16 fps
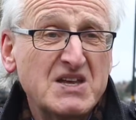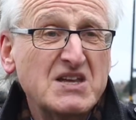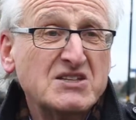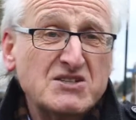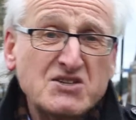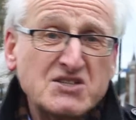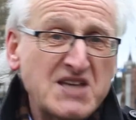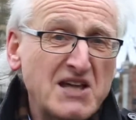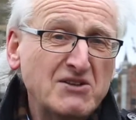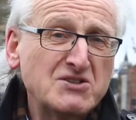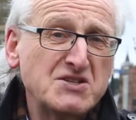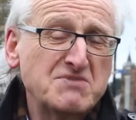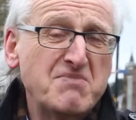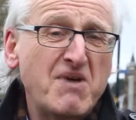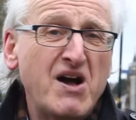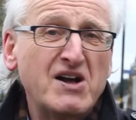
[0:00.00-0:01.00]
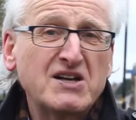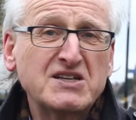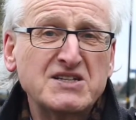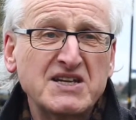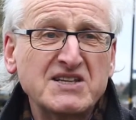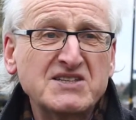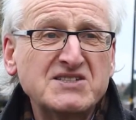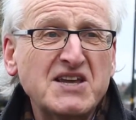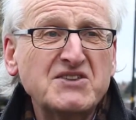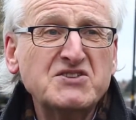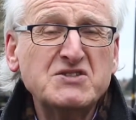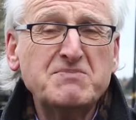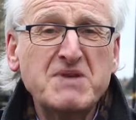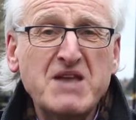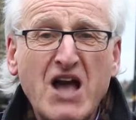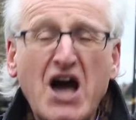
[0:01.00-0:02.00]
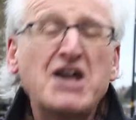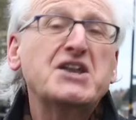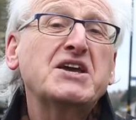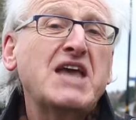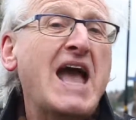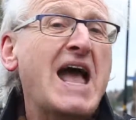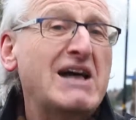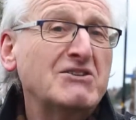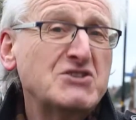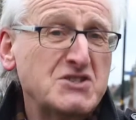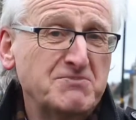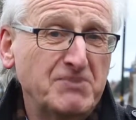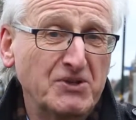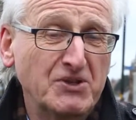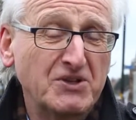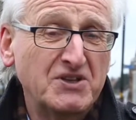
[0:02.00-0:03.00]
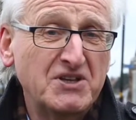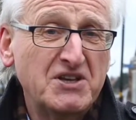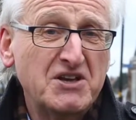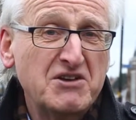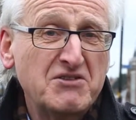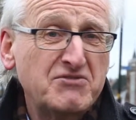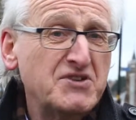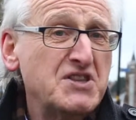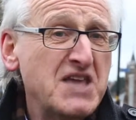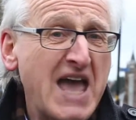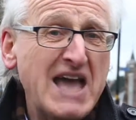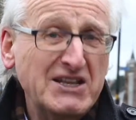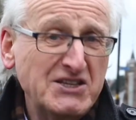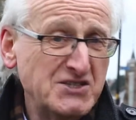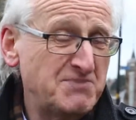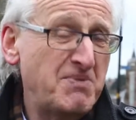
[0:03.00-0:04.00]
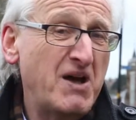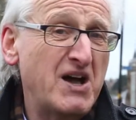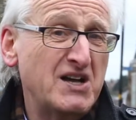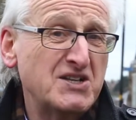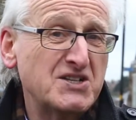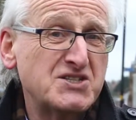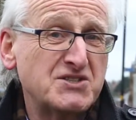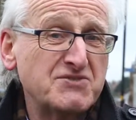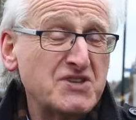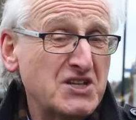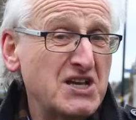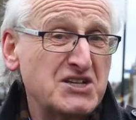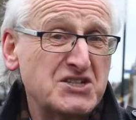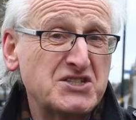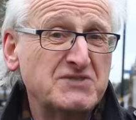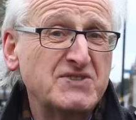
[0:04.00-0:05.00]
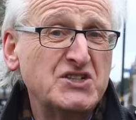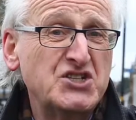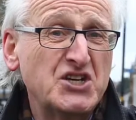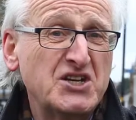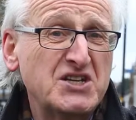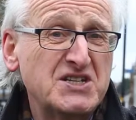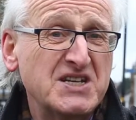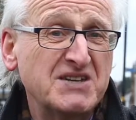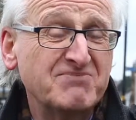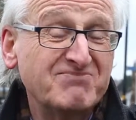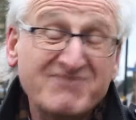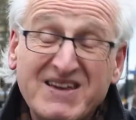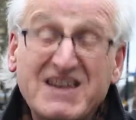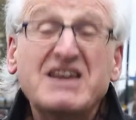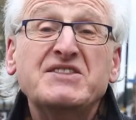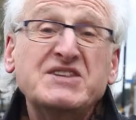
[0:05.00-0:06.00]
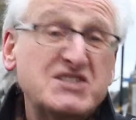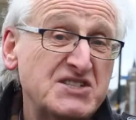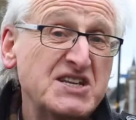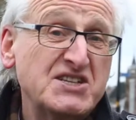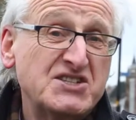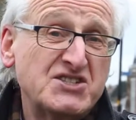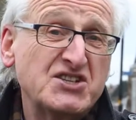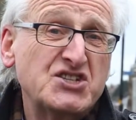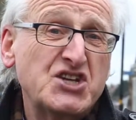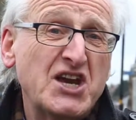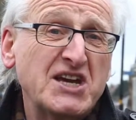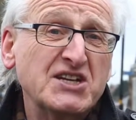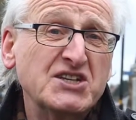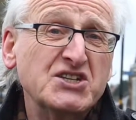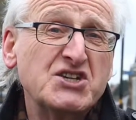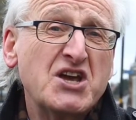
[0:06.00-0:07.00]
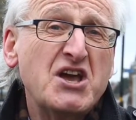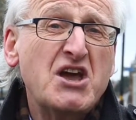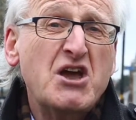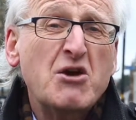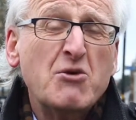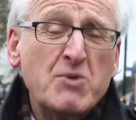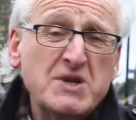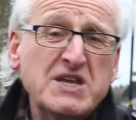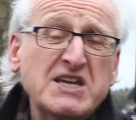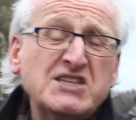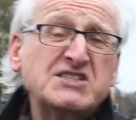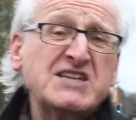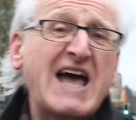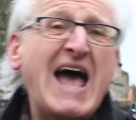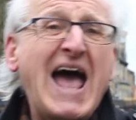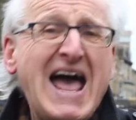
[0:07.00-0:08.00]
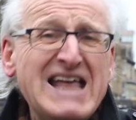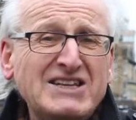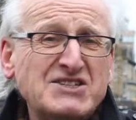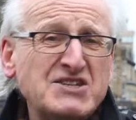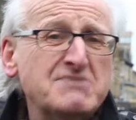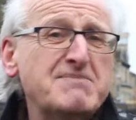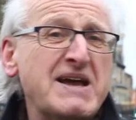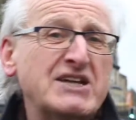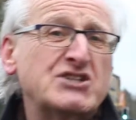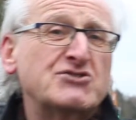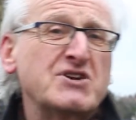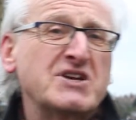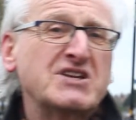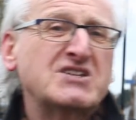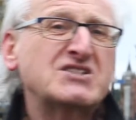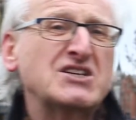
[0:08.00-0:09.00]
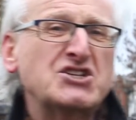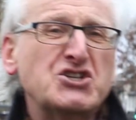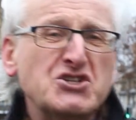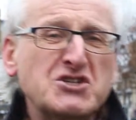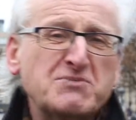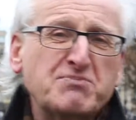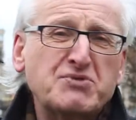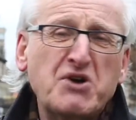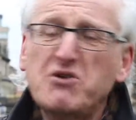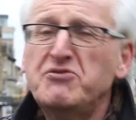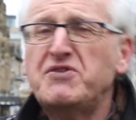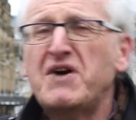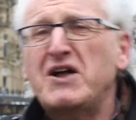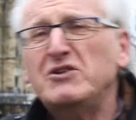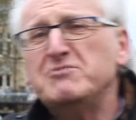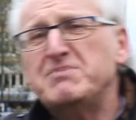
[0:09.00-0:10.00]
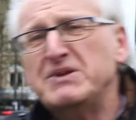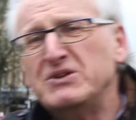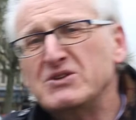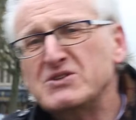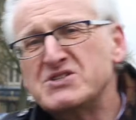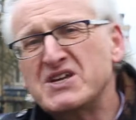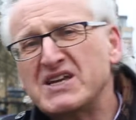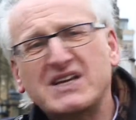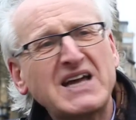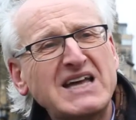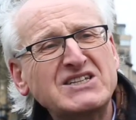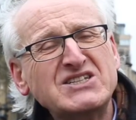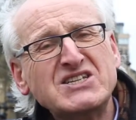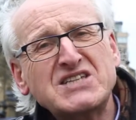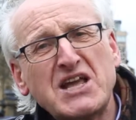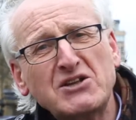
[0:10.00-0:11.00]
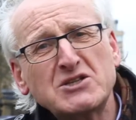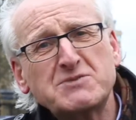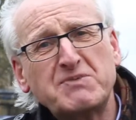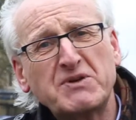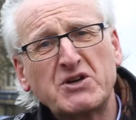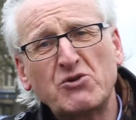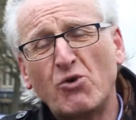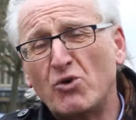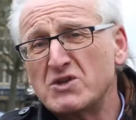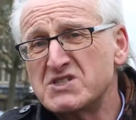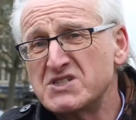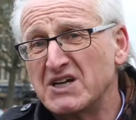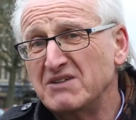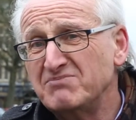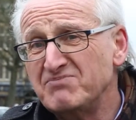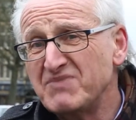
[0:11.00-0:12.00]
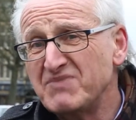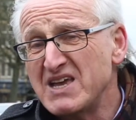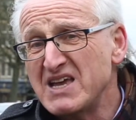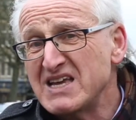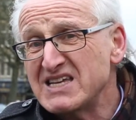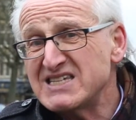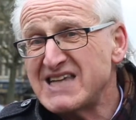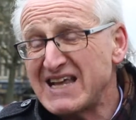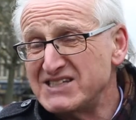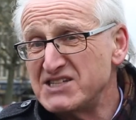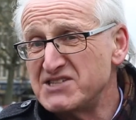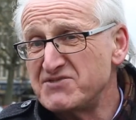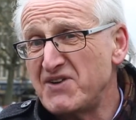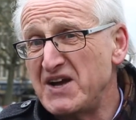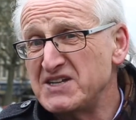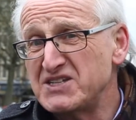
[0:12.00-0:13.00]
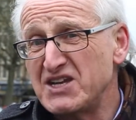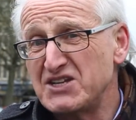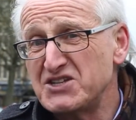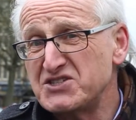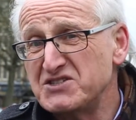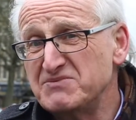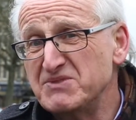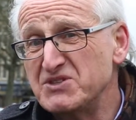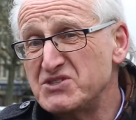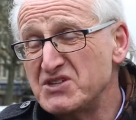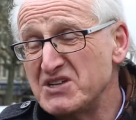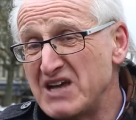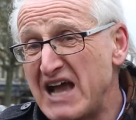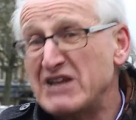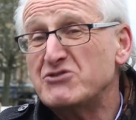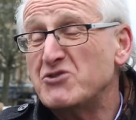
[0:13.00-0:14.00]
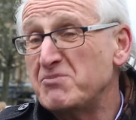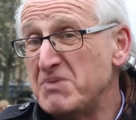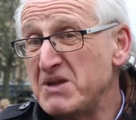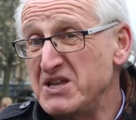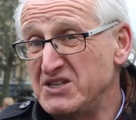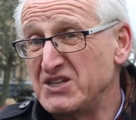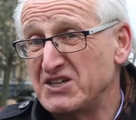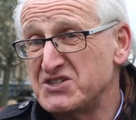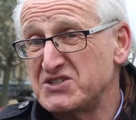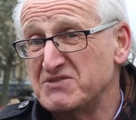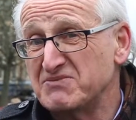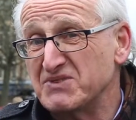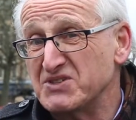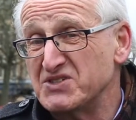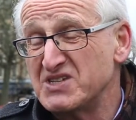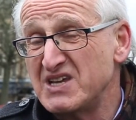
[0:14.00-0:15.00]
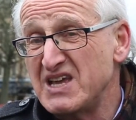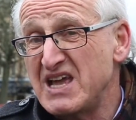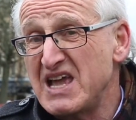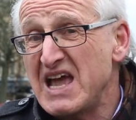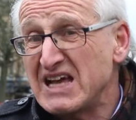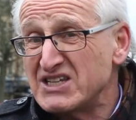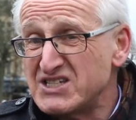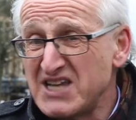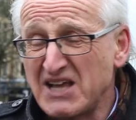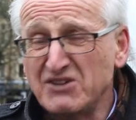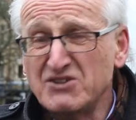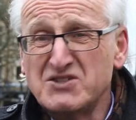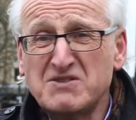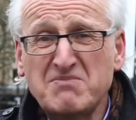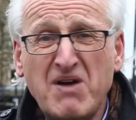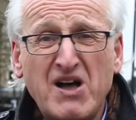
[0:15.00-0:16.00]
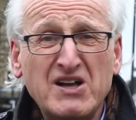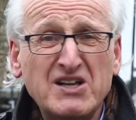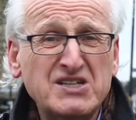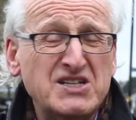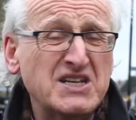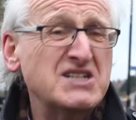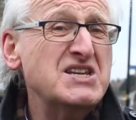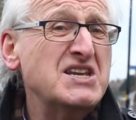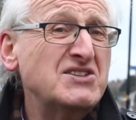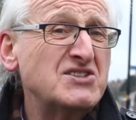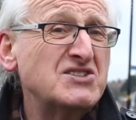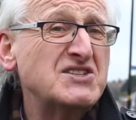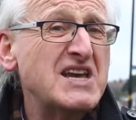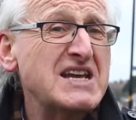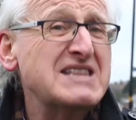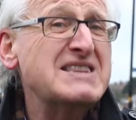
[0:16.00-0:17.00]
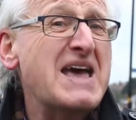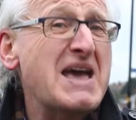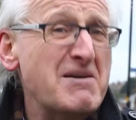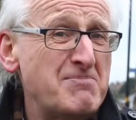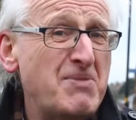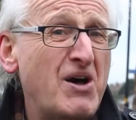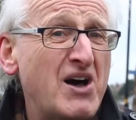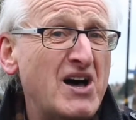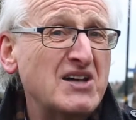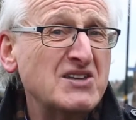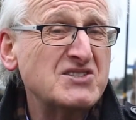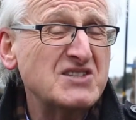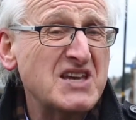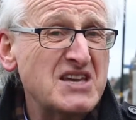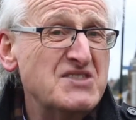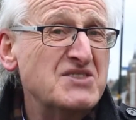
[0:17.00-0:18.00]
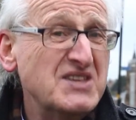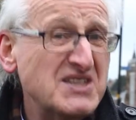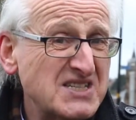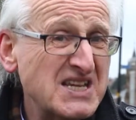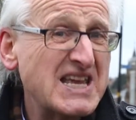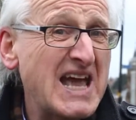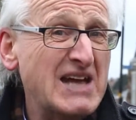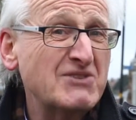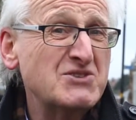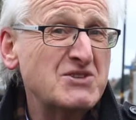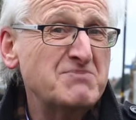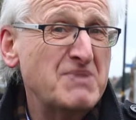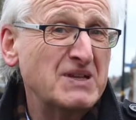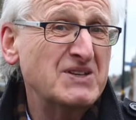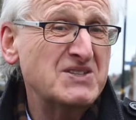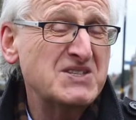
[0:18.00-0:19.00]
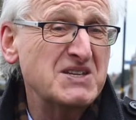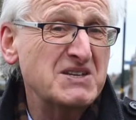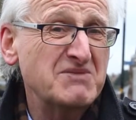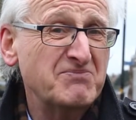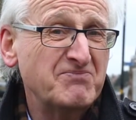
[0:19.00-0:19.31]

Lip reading: So sales and marketing tend to be unaccountable for the end parts of the customer journey. This needs to change. We need to add to metrics such as profile building and sales per quarter, satisfied customers and repeat customers. And sales and marketing need to take their part in this accountability.